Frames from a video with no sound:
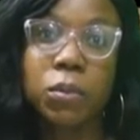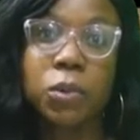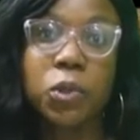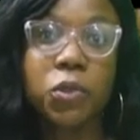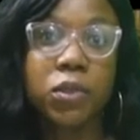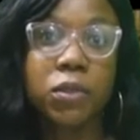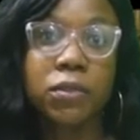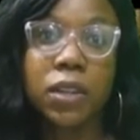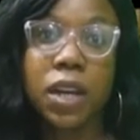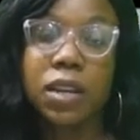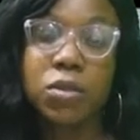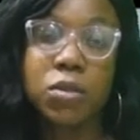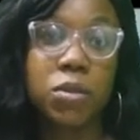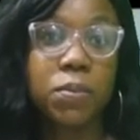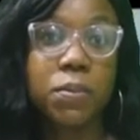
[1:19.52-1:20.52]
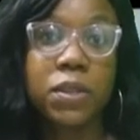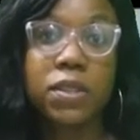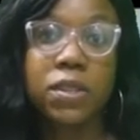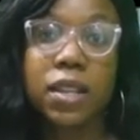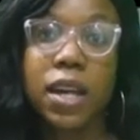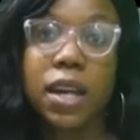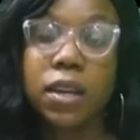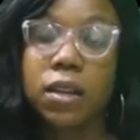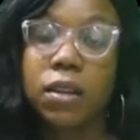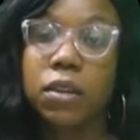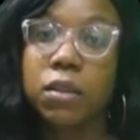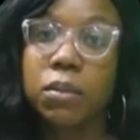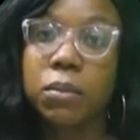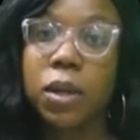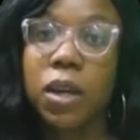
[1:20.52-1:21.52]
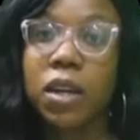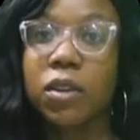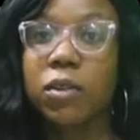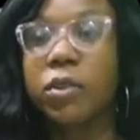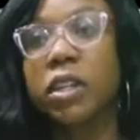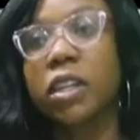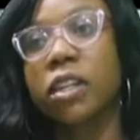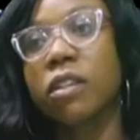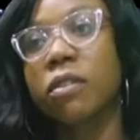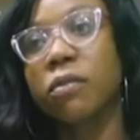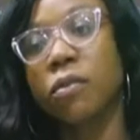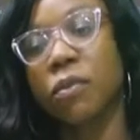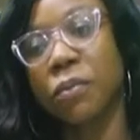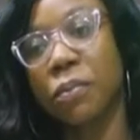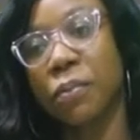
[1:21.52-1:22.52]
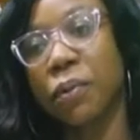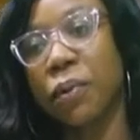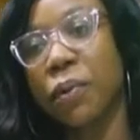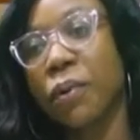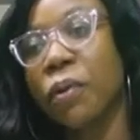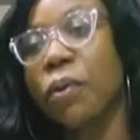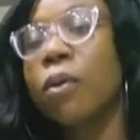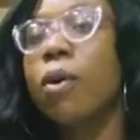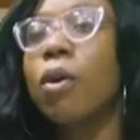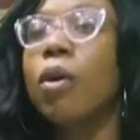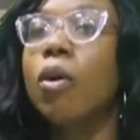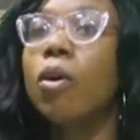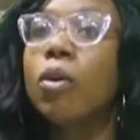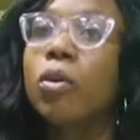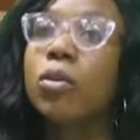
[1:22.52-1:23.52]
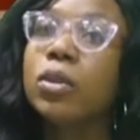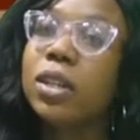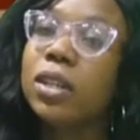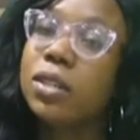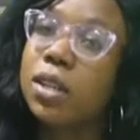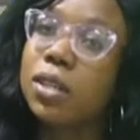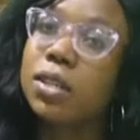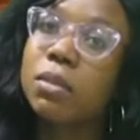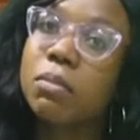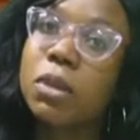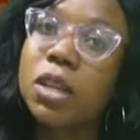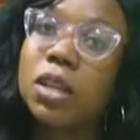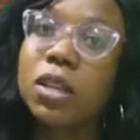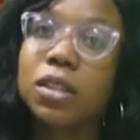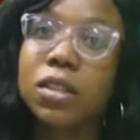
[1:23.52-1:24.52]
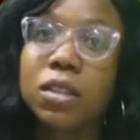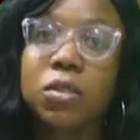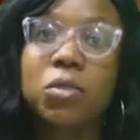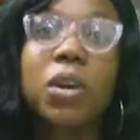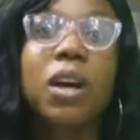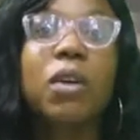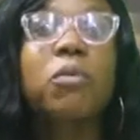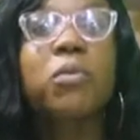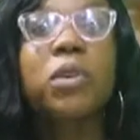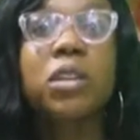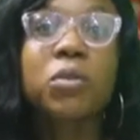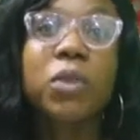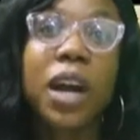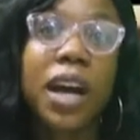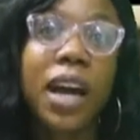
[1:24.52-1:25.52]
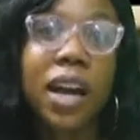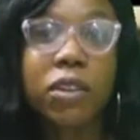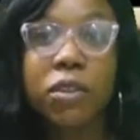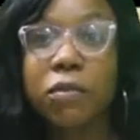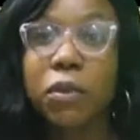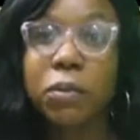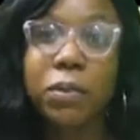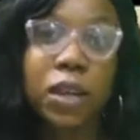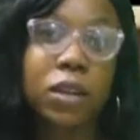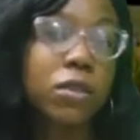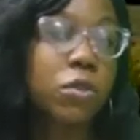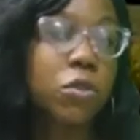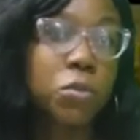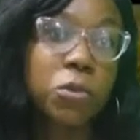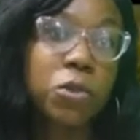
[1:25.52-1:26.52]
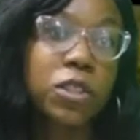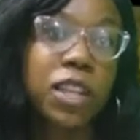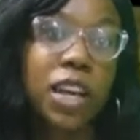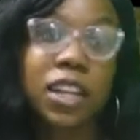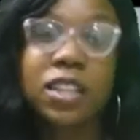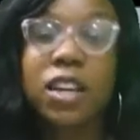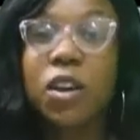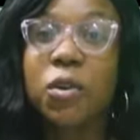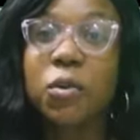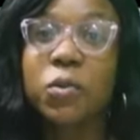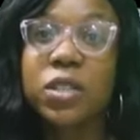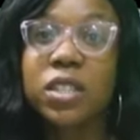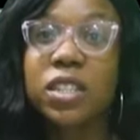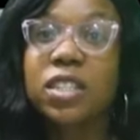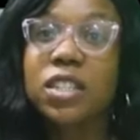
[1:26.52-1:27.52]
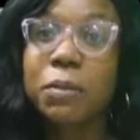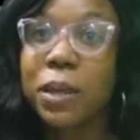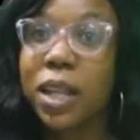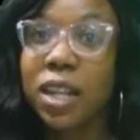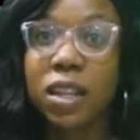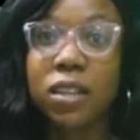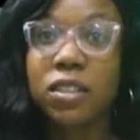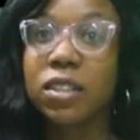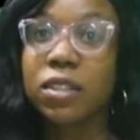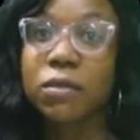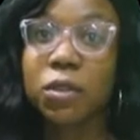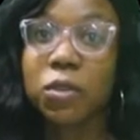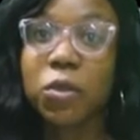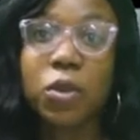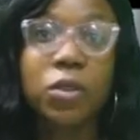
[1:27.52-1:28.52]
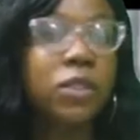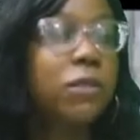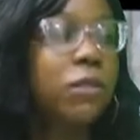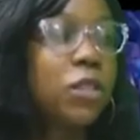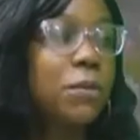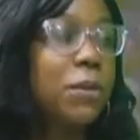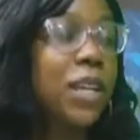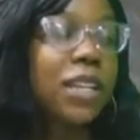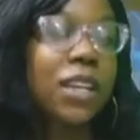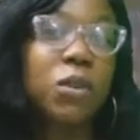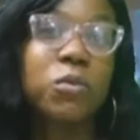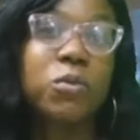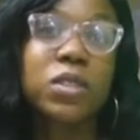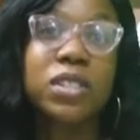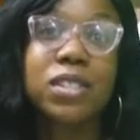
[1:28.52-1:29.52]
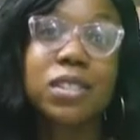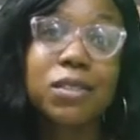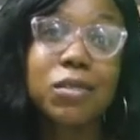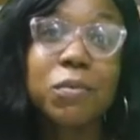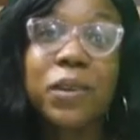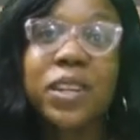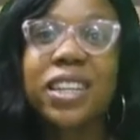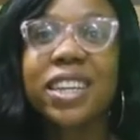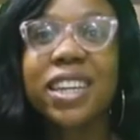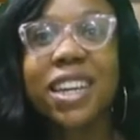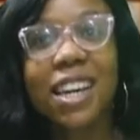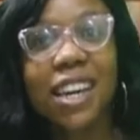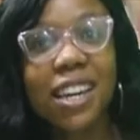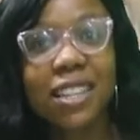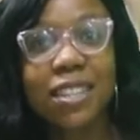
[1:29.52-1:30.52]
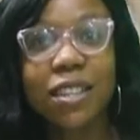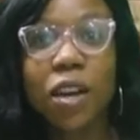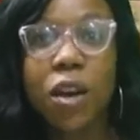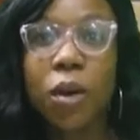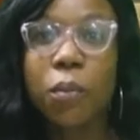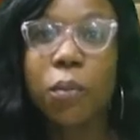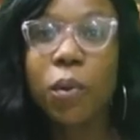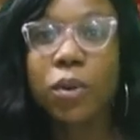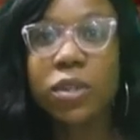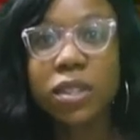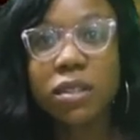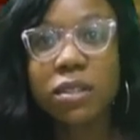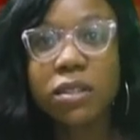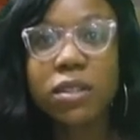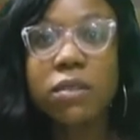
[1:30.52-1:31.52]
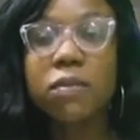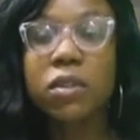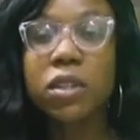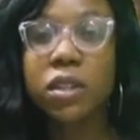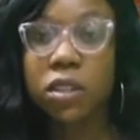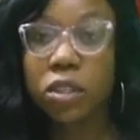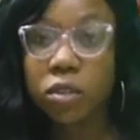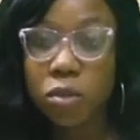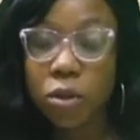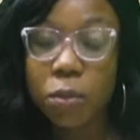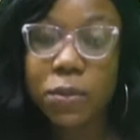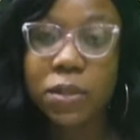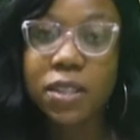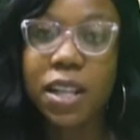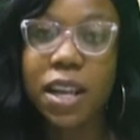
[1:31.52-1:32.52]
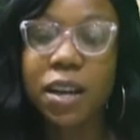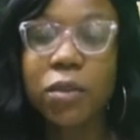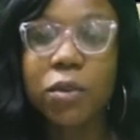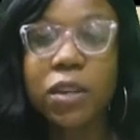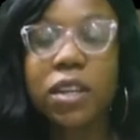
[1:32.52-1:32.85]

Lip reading: trivial topics like football or entertainment, you can win. You can argue from now to tomorrow that Wizkid is better than Davido or Davido is better than Wizkid. Nobody cares. But sensitive topics like